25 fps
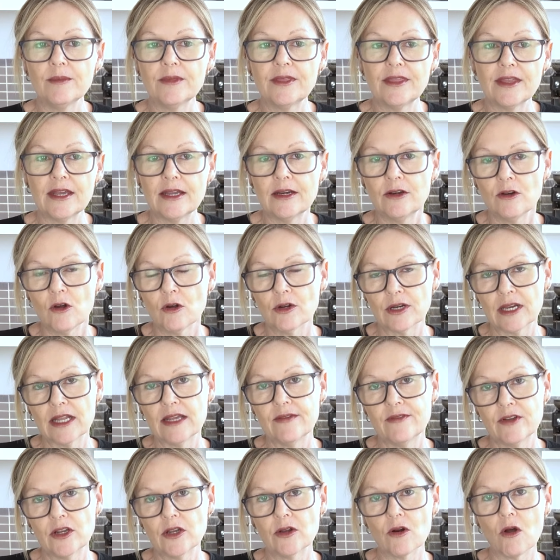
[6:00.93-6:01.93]
they're not
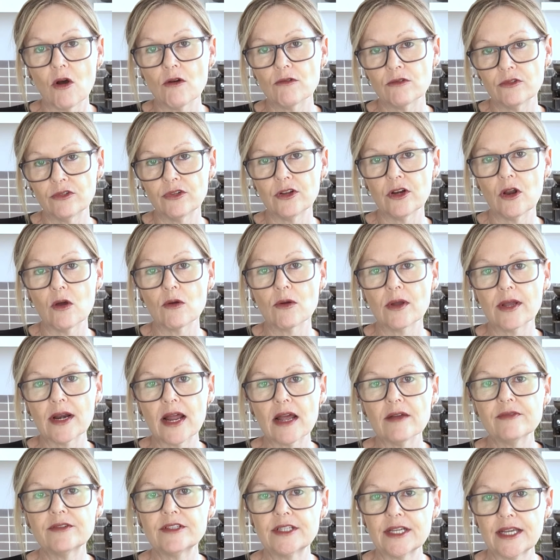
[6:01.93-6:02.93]
leaving it on for long
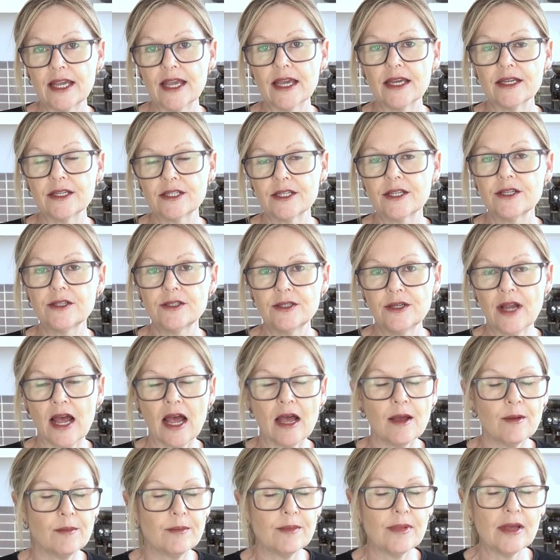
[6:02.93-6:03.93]
enough to get
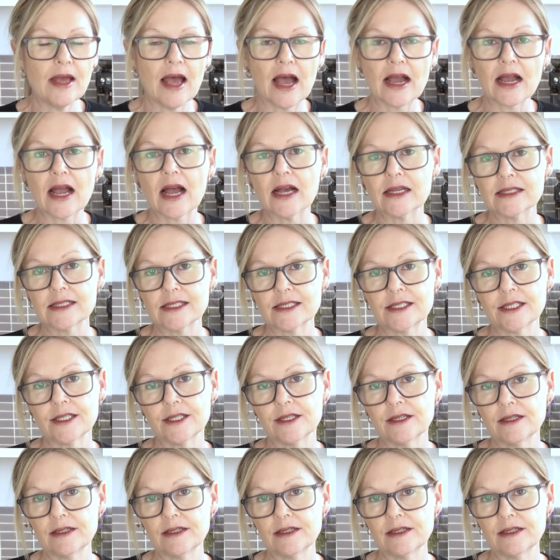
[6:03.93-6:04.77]
a custard,